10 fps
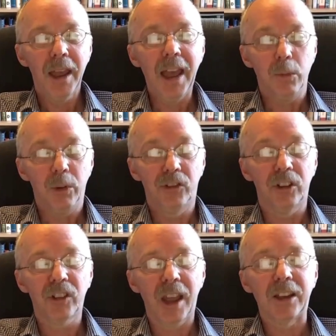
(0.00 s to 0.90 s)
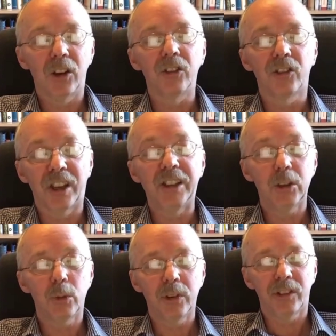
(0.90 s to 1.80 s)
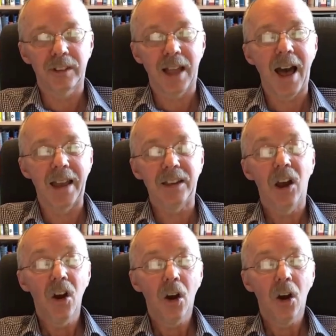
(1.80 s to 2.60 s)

It was just a continuous line